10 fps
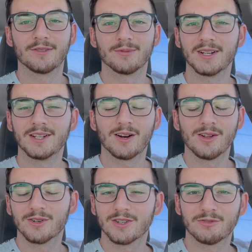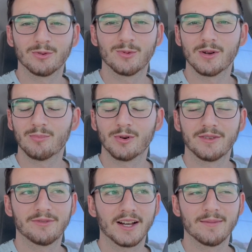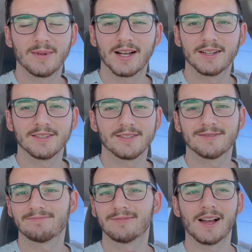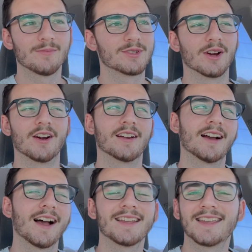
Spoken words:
$3 for 1.5 miles. I'm sorry, I